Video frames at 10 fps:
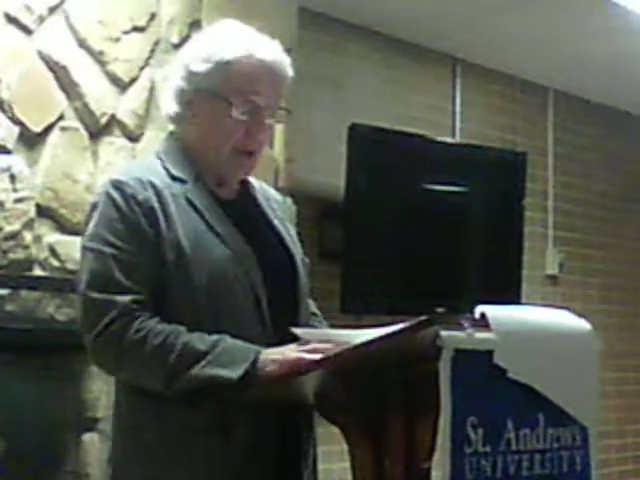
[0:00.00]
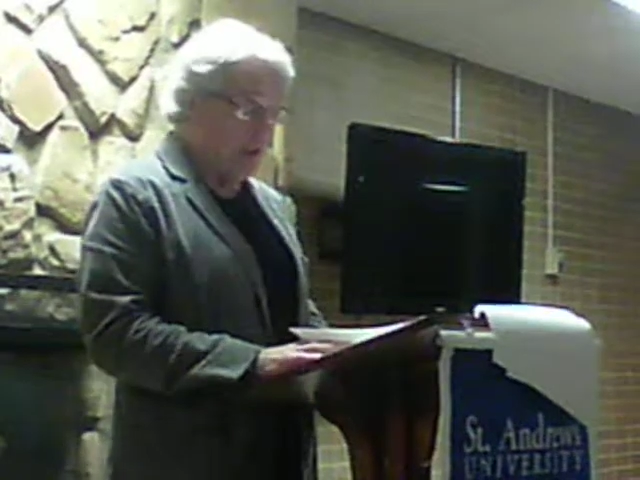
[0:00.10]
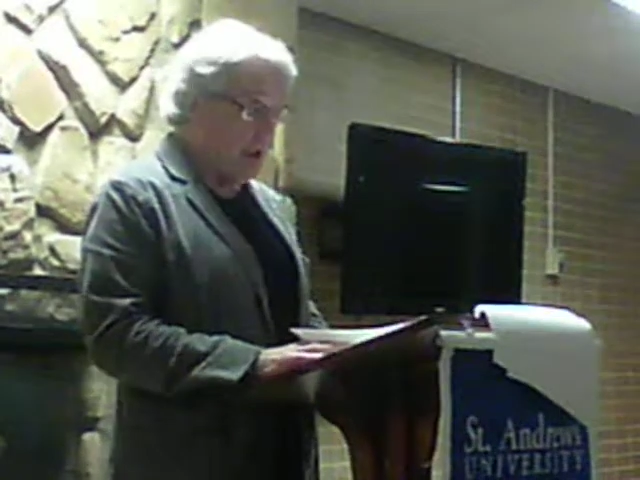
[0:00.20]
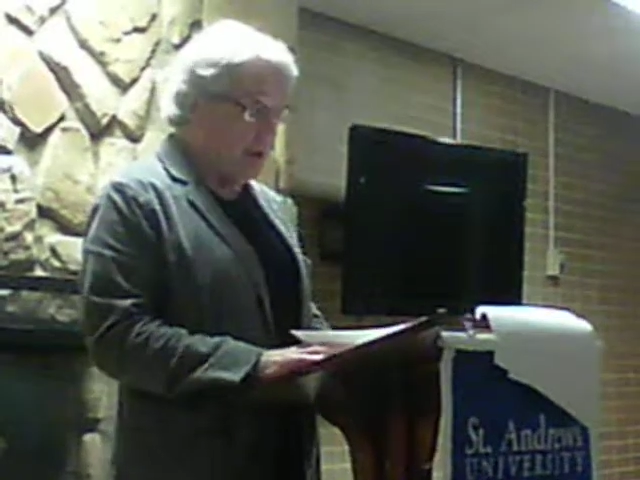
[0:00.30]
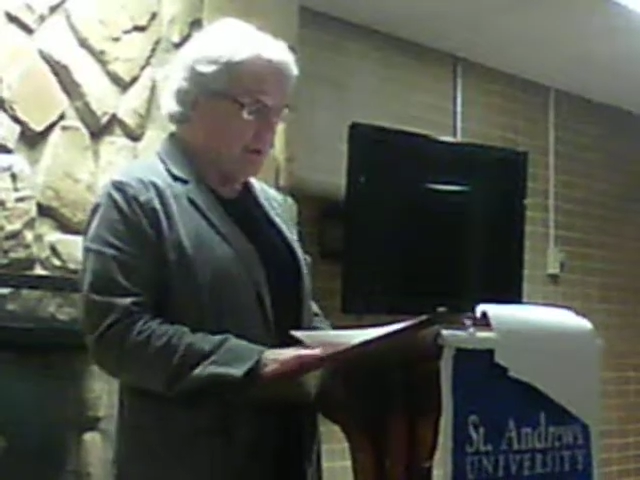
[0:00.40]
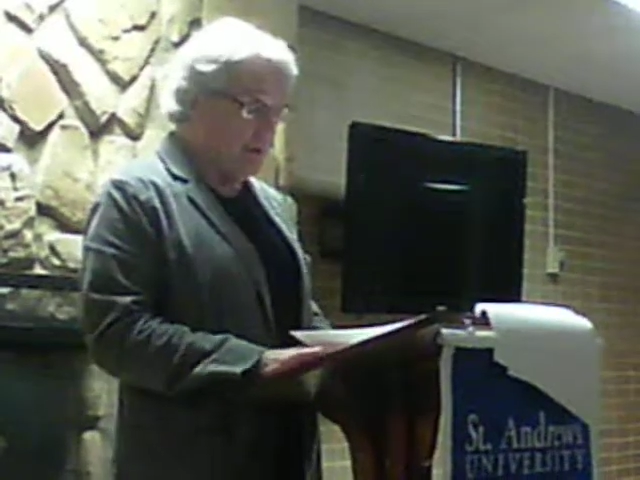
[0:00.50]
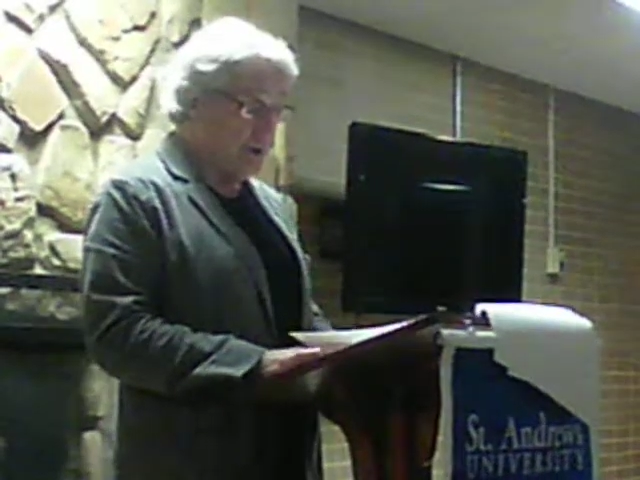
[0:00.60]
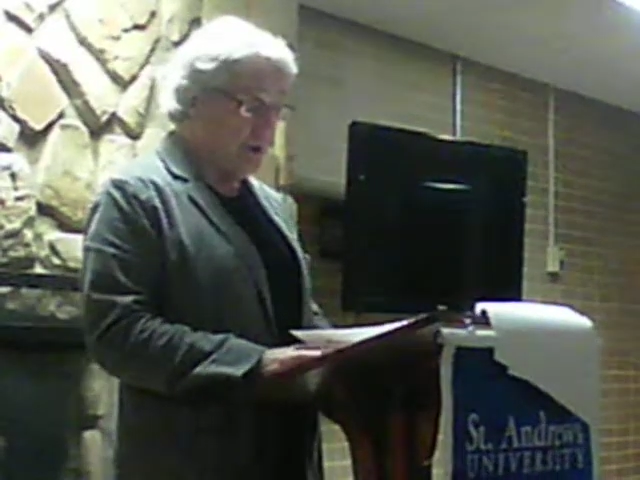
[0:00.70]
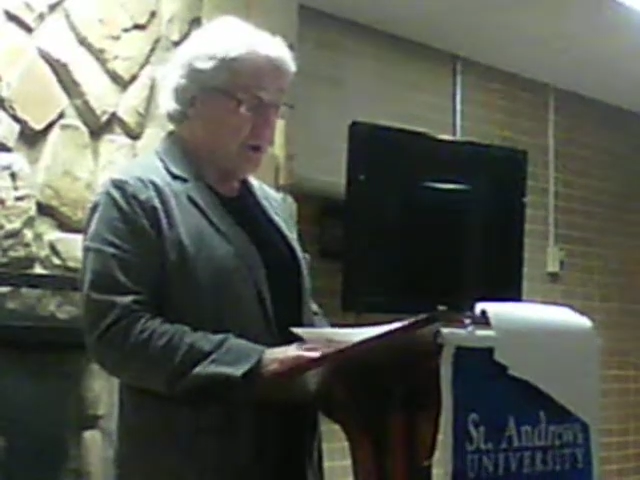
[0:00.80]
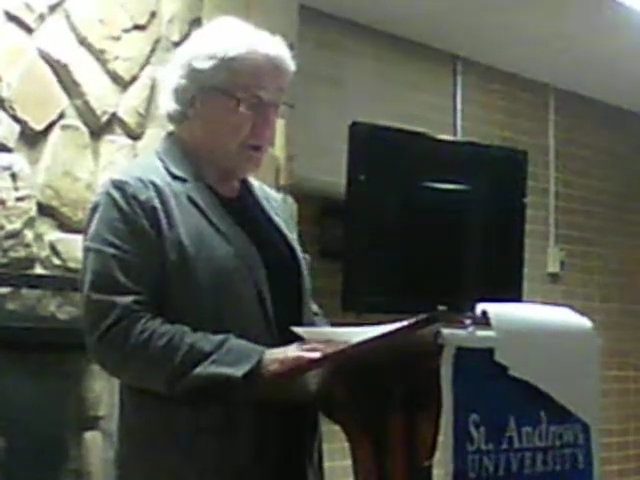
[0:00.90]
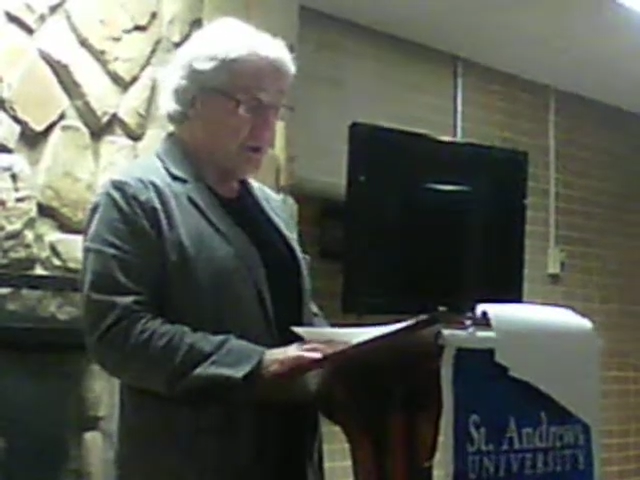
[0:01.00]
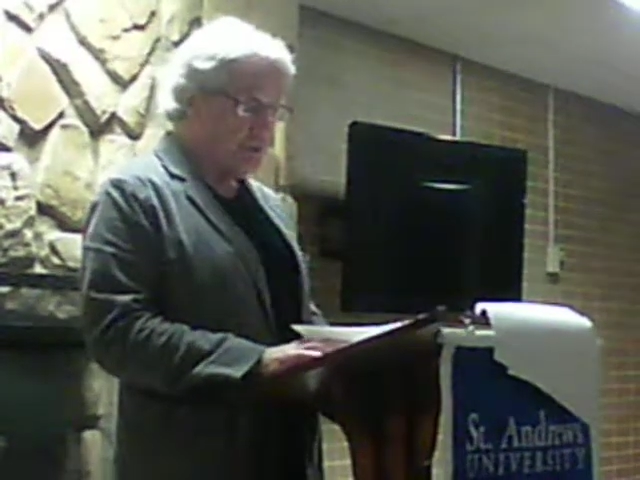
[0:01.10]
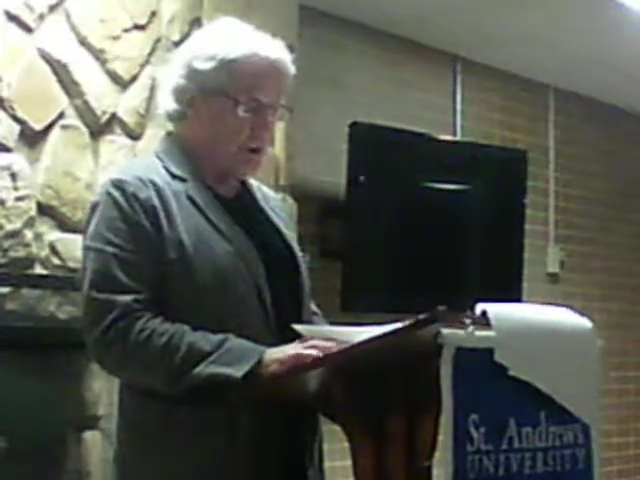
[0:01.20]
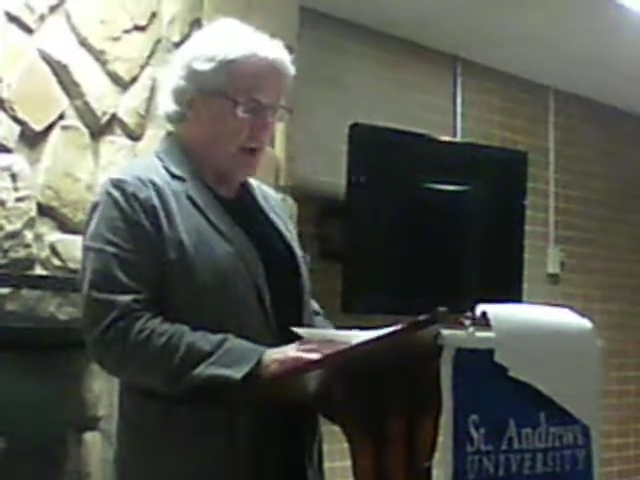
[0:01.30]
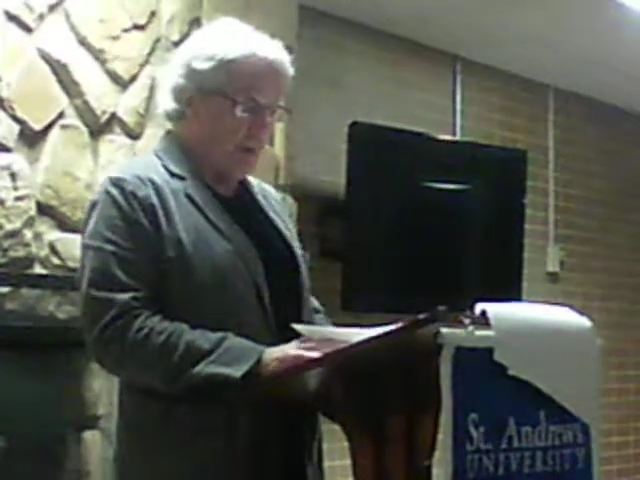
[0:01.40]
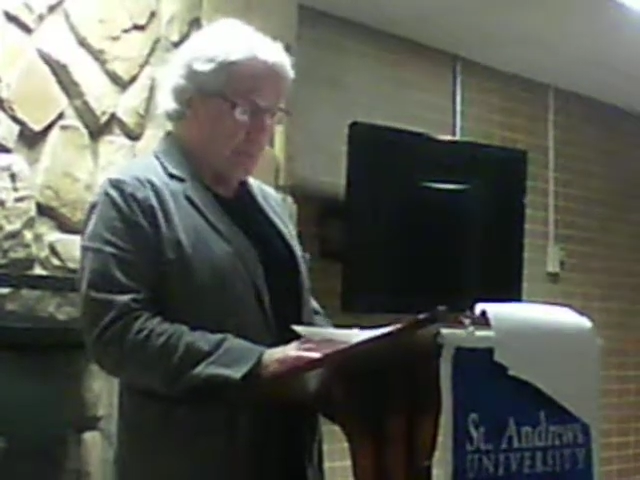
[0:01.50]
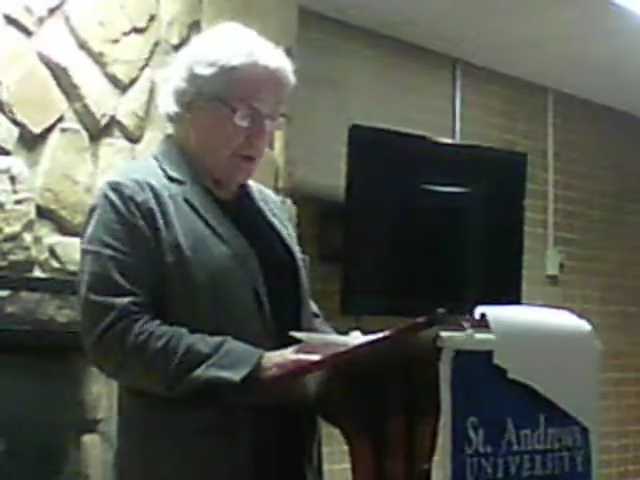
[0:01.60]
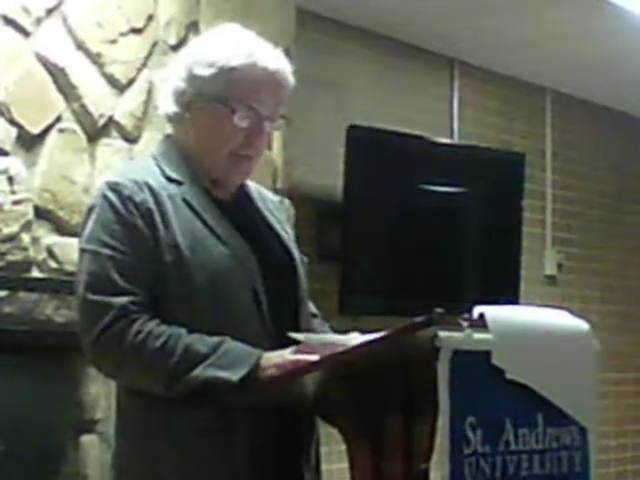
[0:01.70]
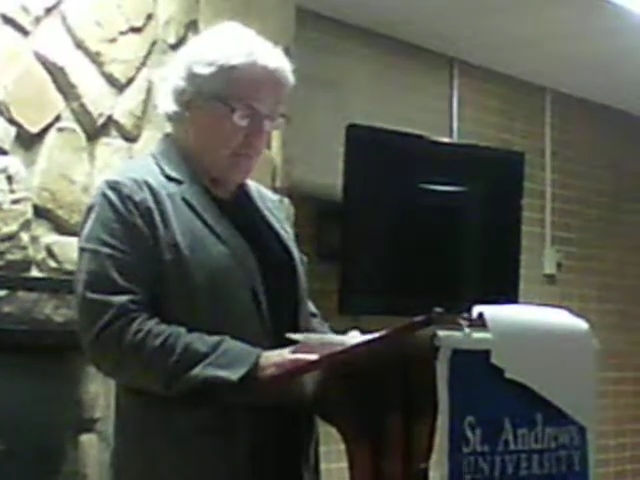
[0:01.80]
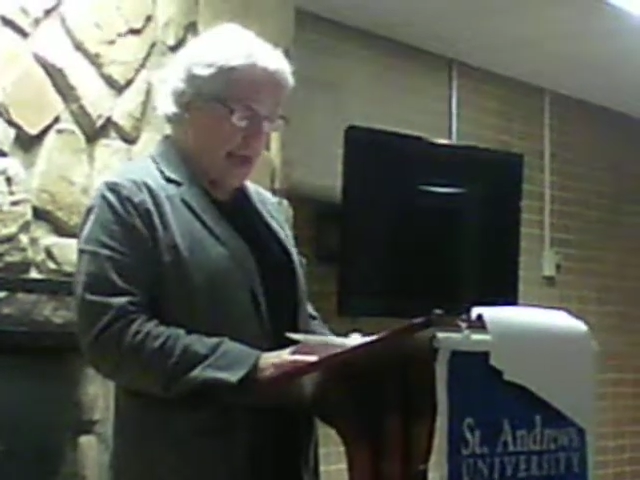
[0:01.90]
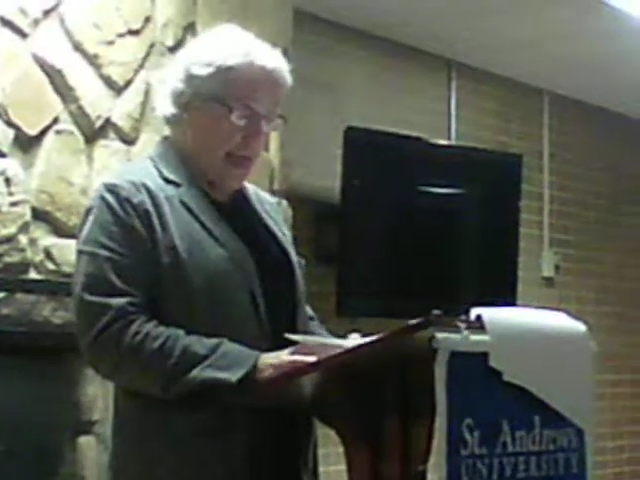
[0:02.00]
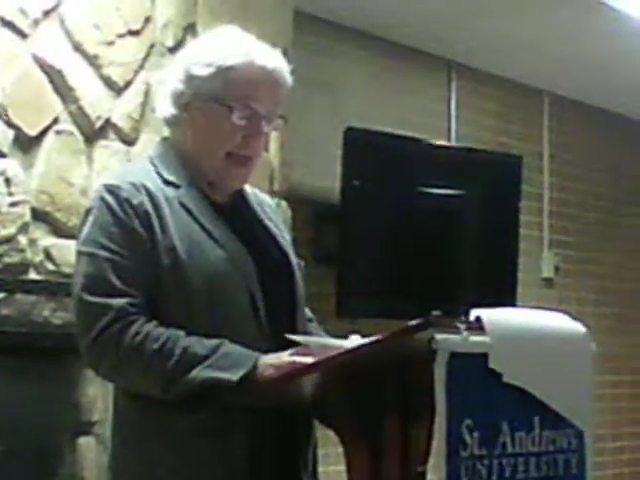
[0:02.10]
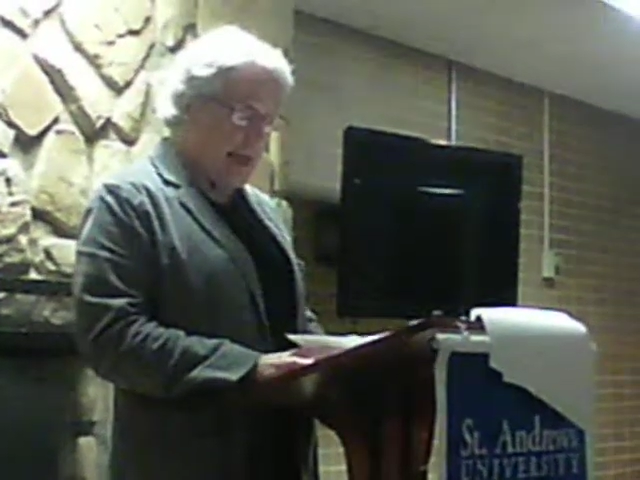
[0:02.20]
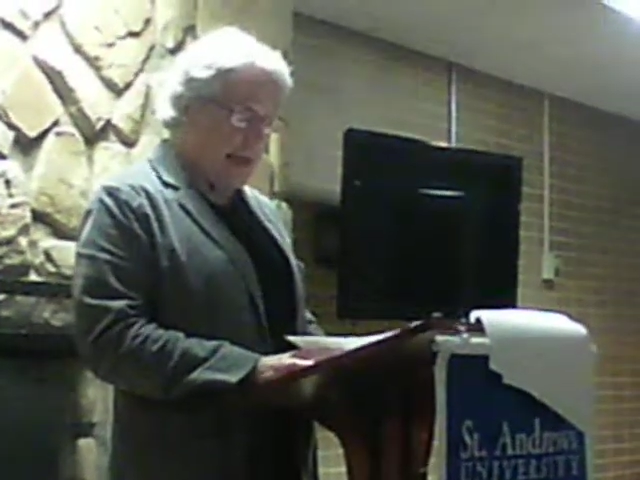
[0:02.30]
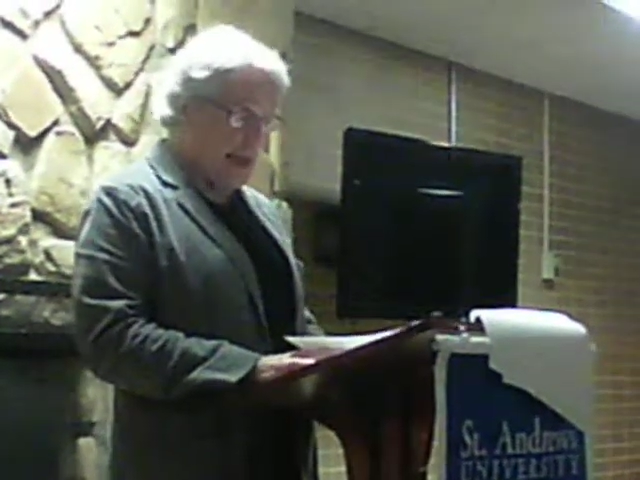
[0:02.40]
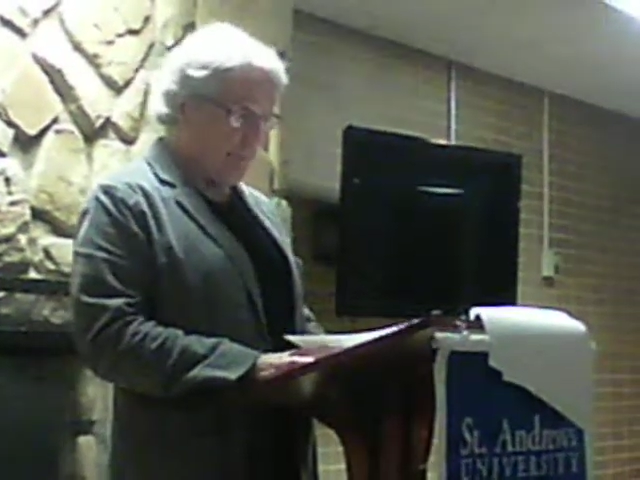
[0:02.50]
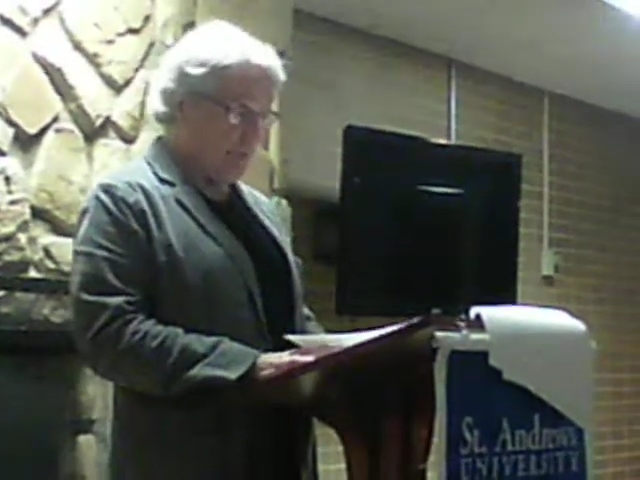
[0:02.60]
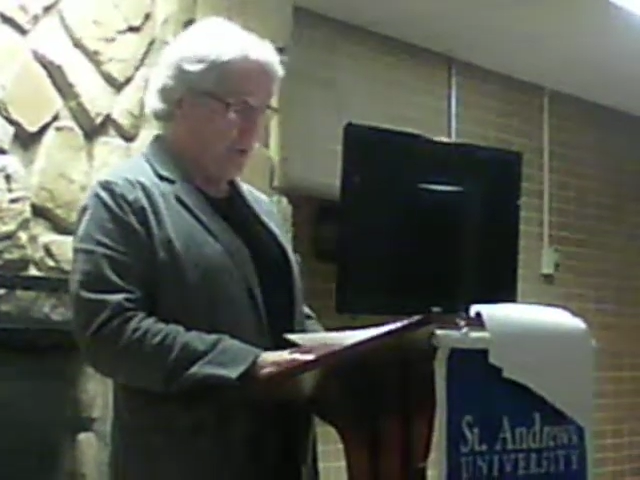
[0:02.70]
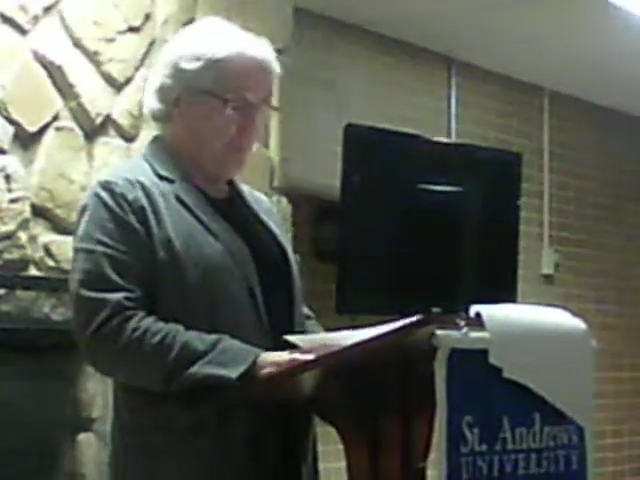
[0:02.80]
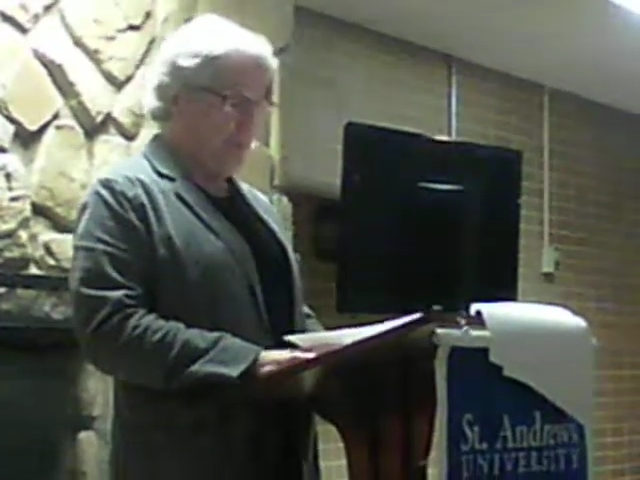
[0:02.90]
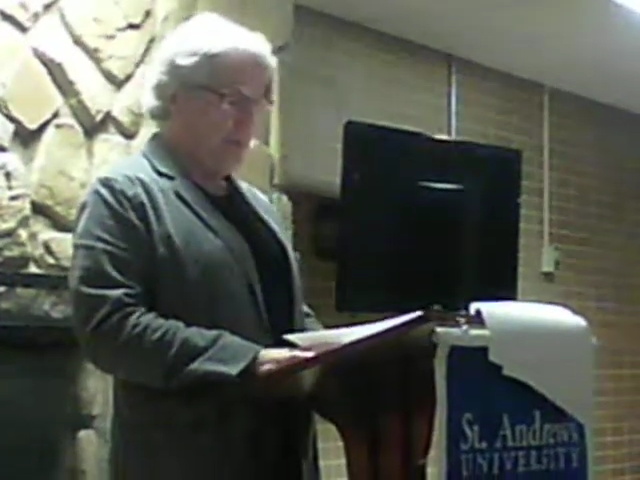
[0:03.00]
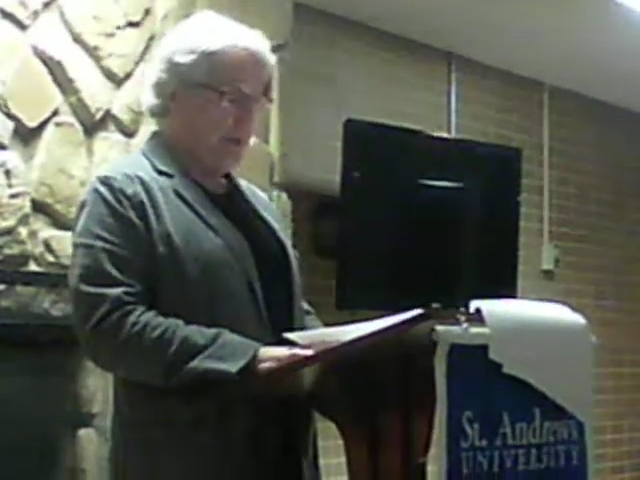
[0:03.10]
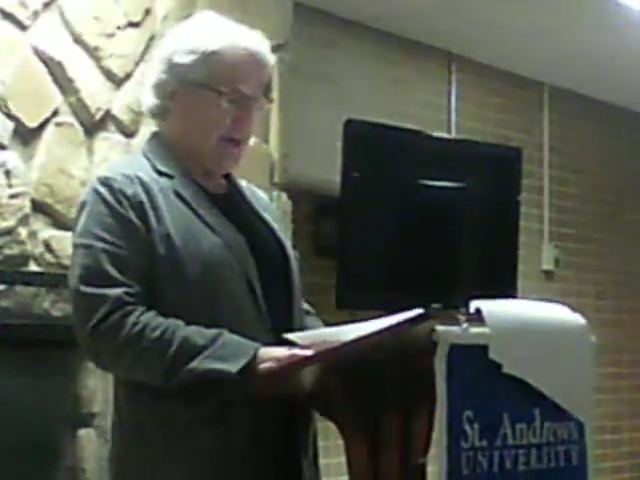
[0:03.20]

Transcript: Not in a million years, but if they had happened to be in